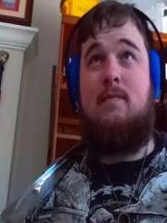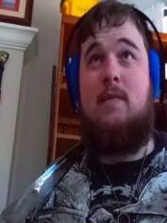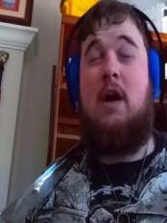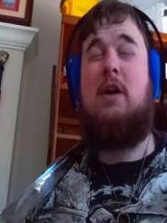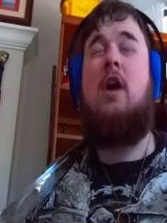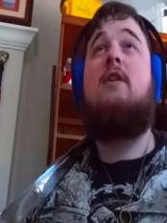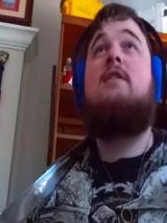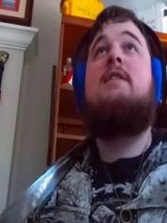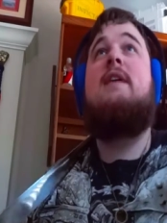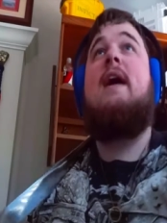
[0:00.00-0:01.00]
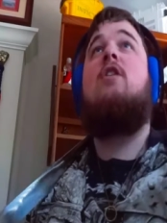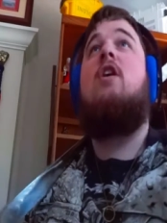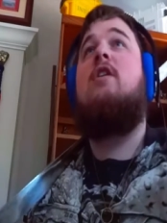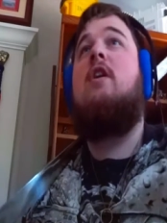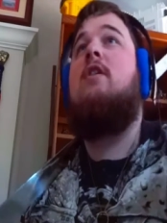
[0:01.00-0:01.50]
Arkarn, the dagger
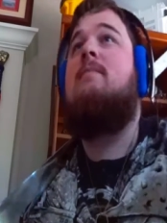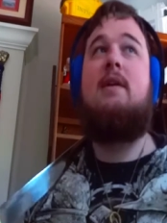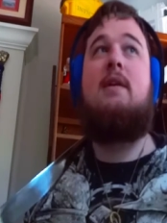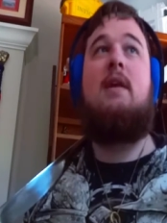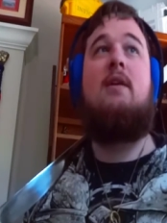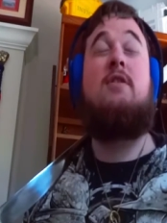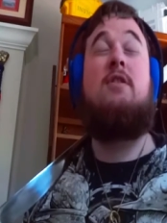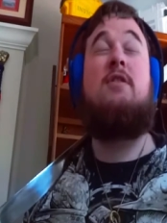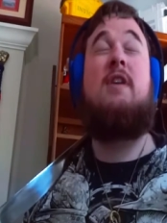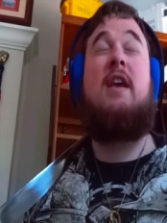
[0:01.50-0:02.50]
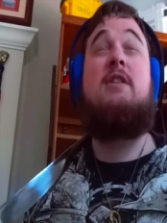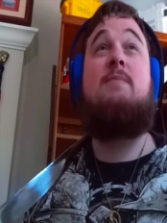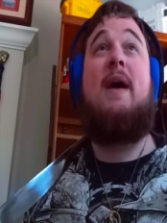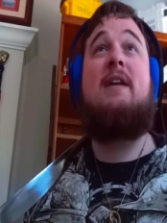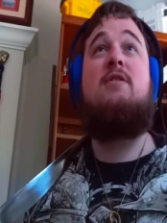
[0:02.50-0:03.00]
Arkarn. It also looks like it's
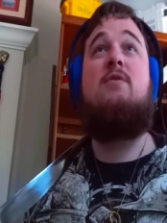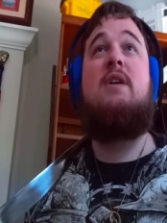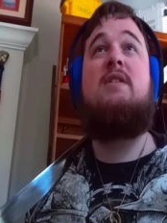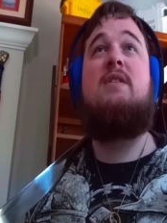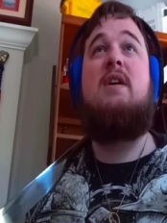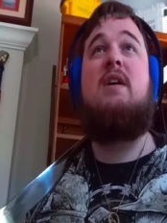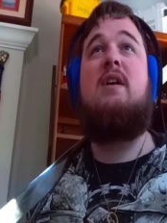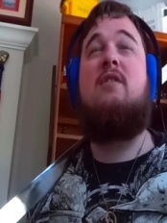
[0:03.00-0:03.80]
back to its uh,